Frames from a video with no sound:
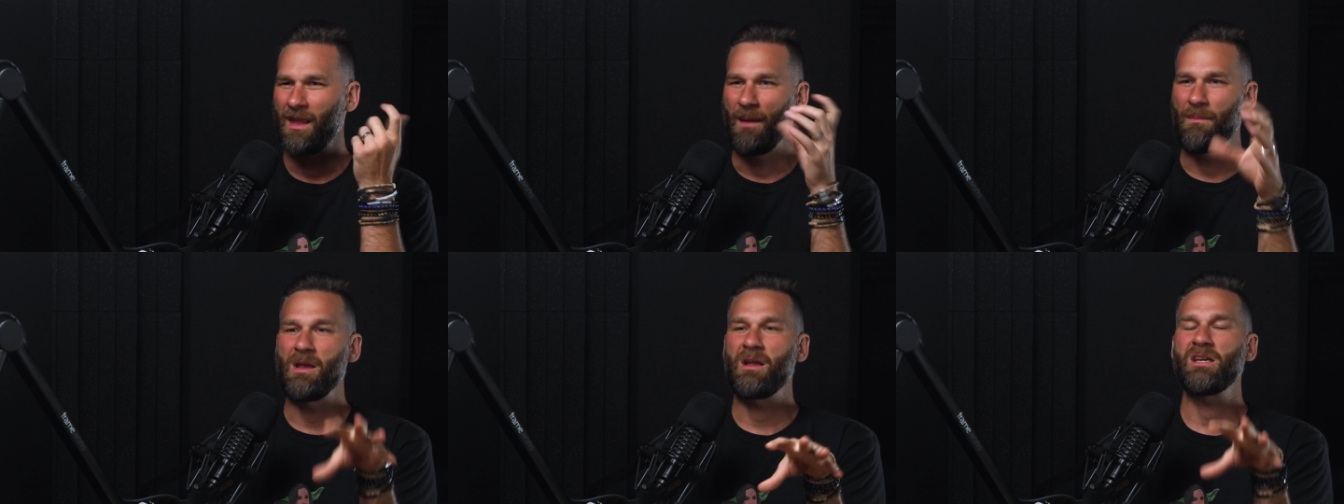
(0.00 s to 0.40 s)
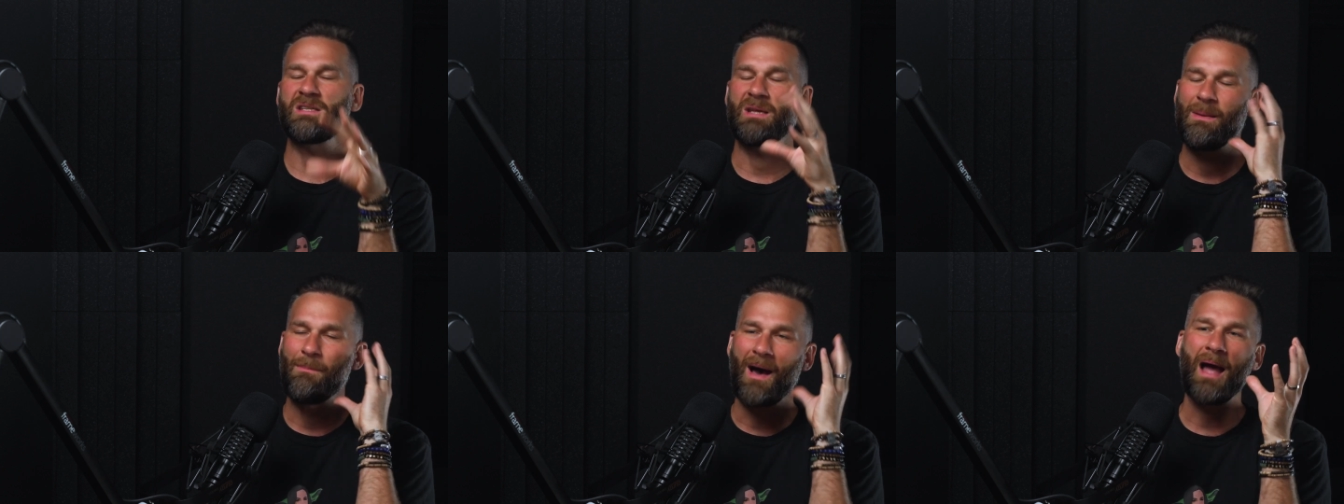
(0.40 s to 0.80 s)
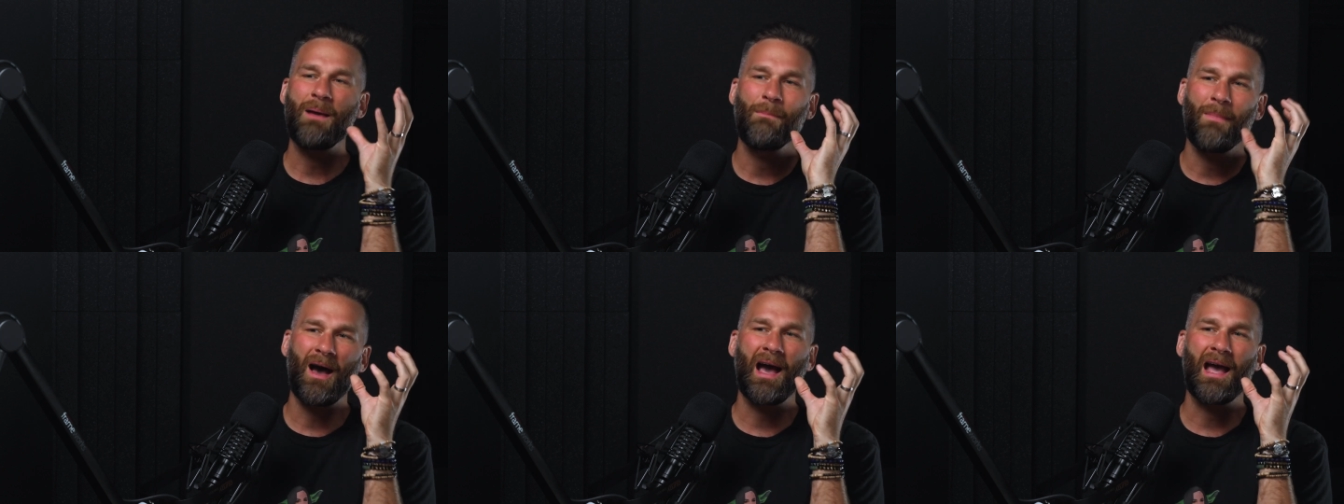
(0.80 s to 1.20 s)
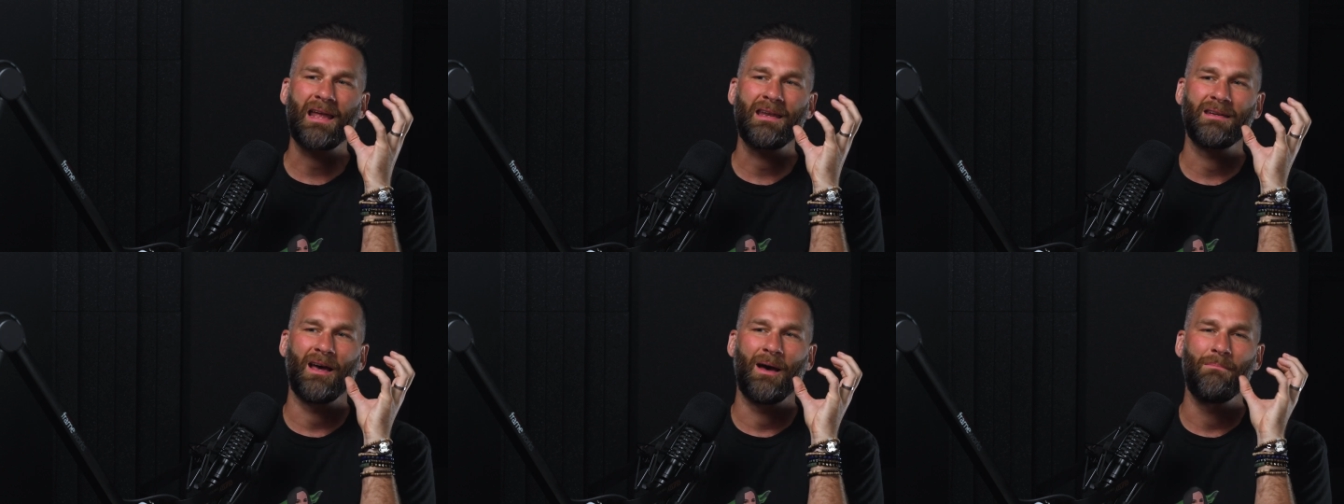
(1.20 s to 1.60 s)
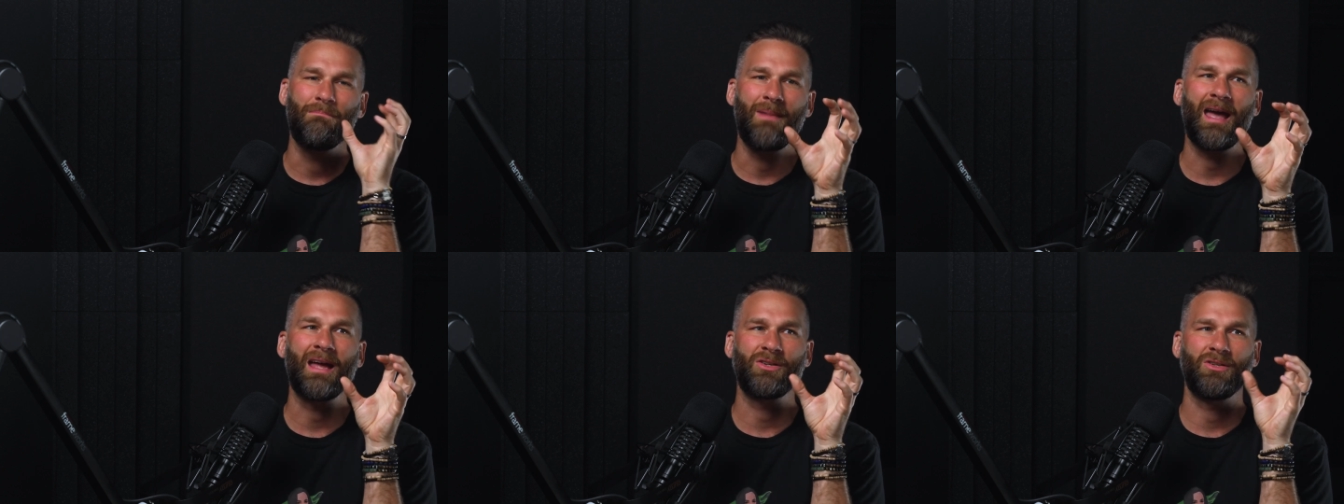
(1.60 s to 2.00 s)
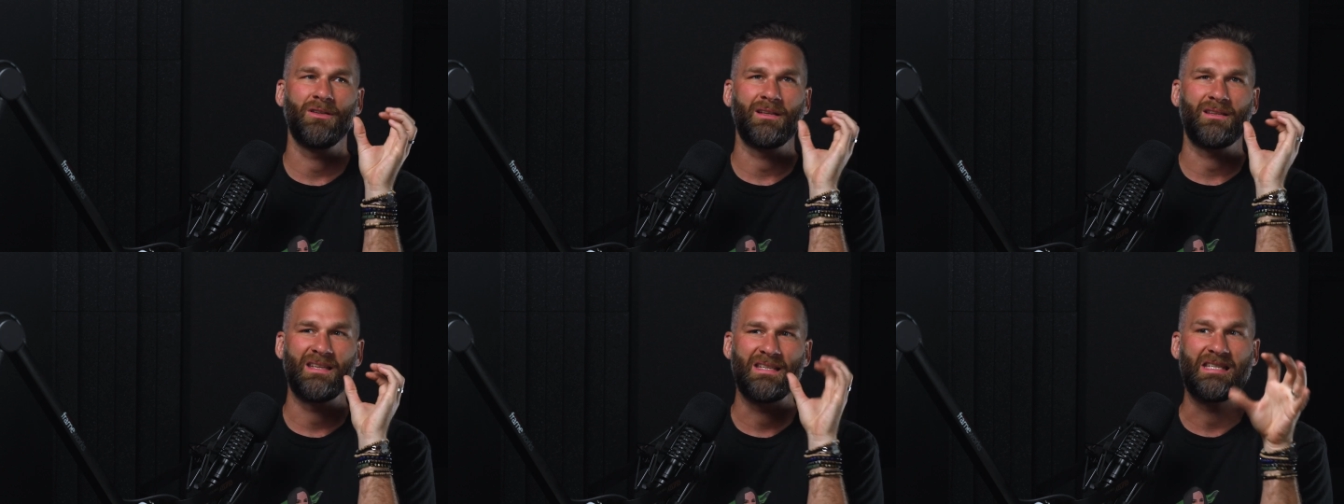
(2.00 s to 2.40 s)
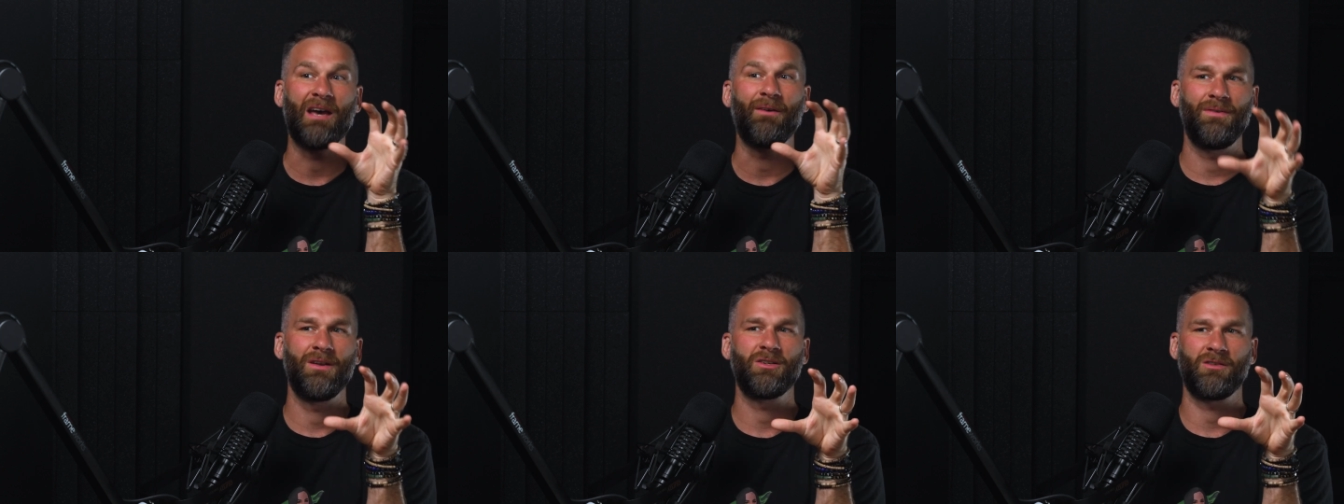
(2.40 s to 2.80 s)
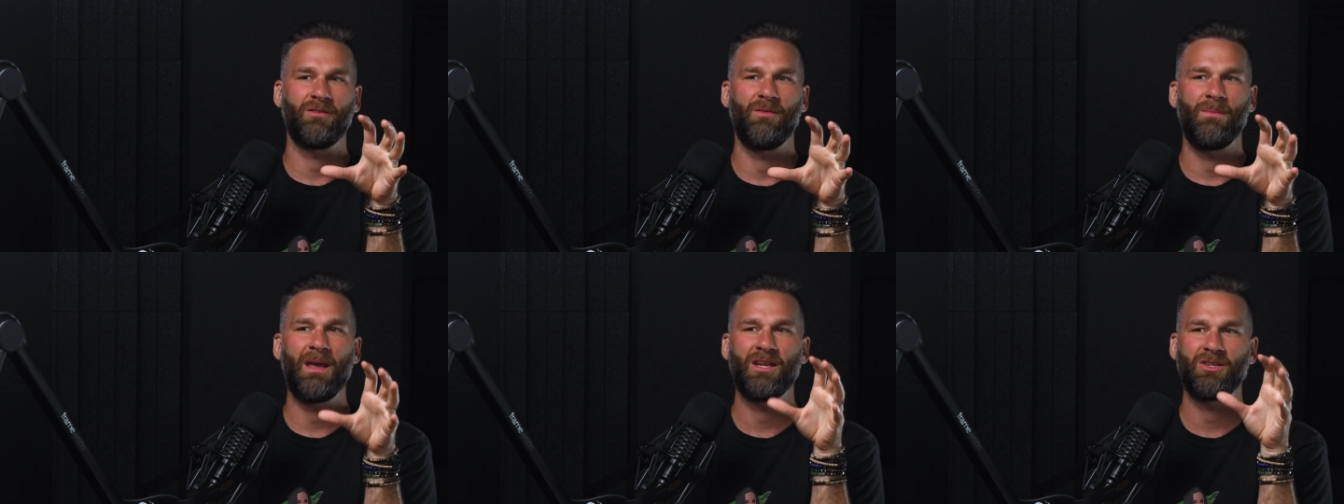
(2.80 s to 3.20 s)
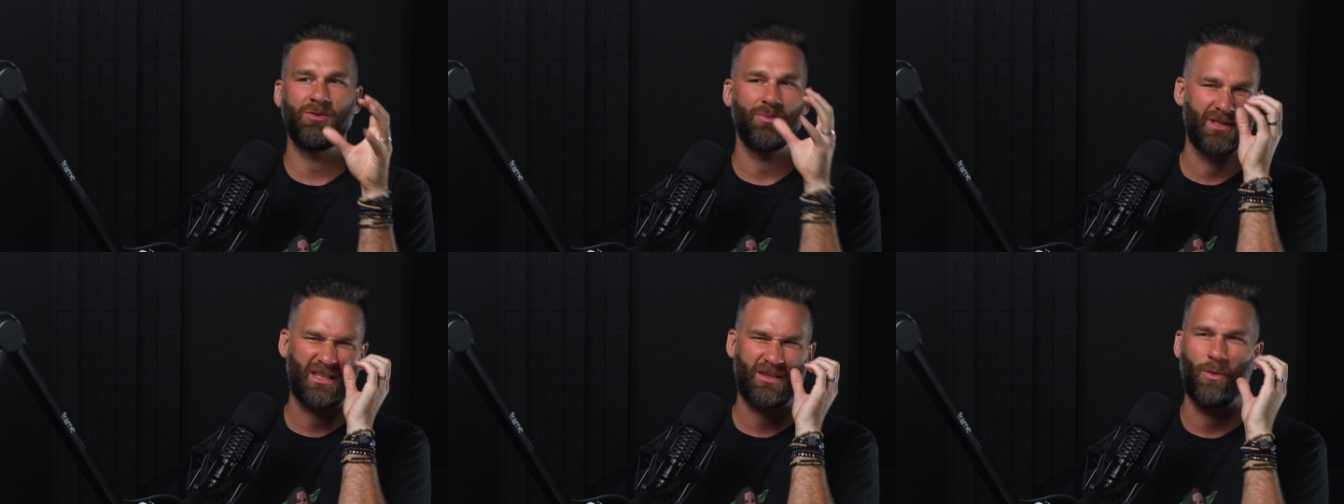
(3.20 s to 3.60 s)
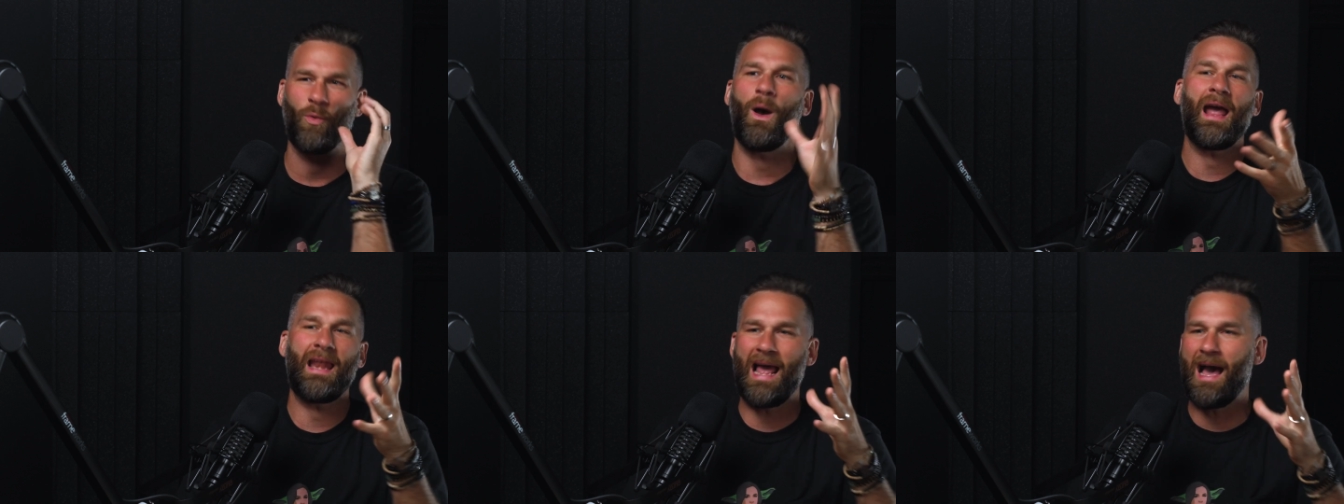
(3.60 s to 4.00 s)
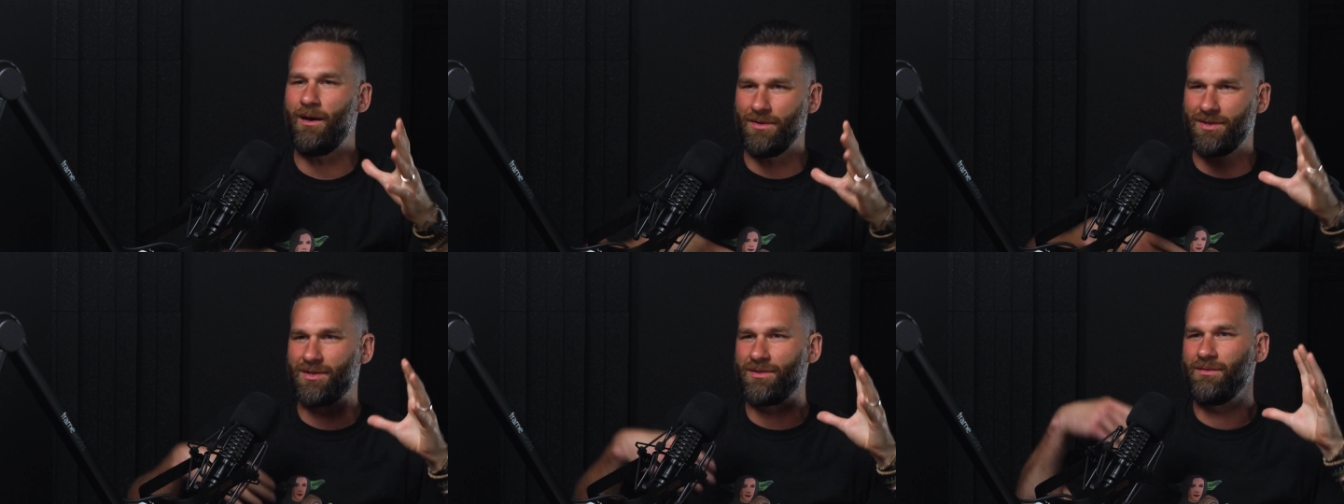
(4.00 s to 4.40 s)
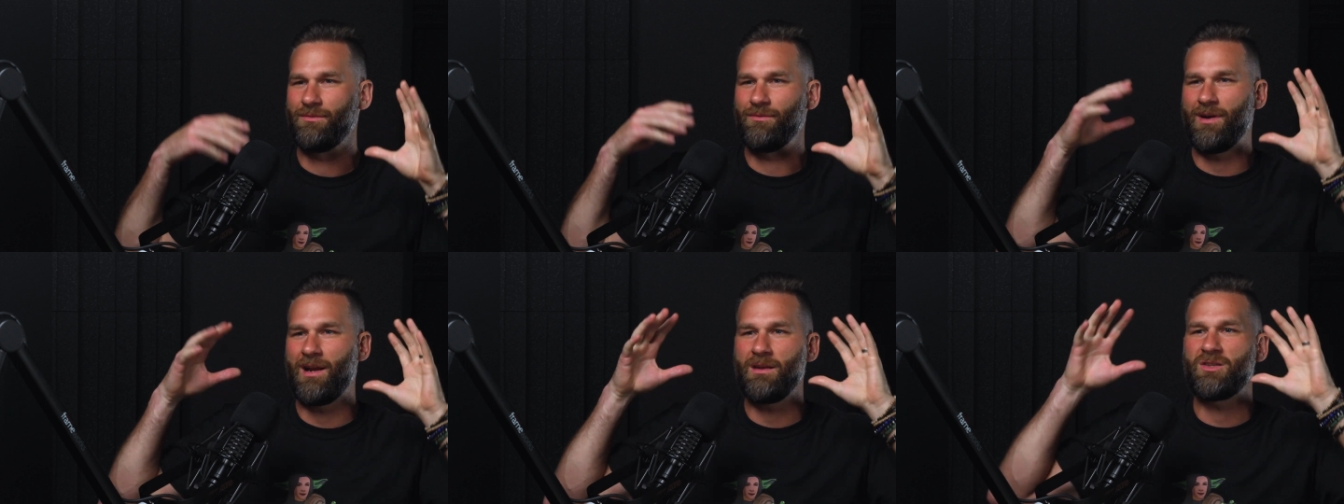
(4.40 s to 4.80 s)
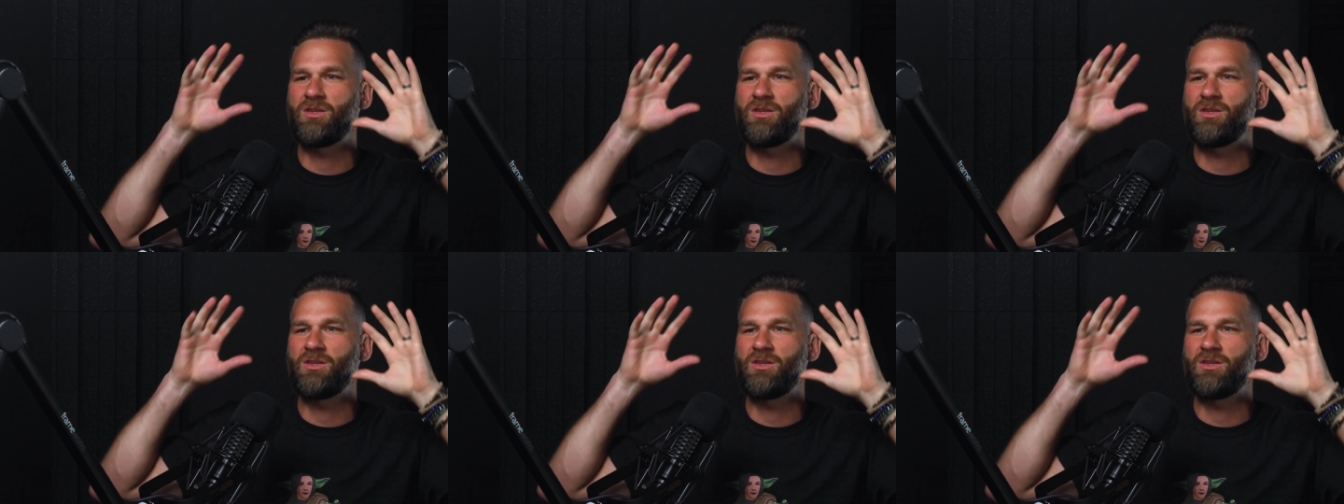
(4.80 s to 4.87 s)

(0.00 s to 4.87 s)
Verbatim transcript: I mean, because in my mind, a mansion, like the definition of a mansion was like the White House, right?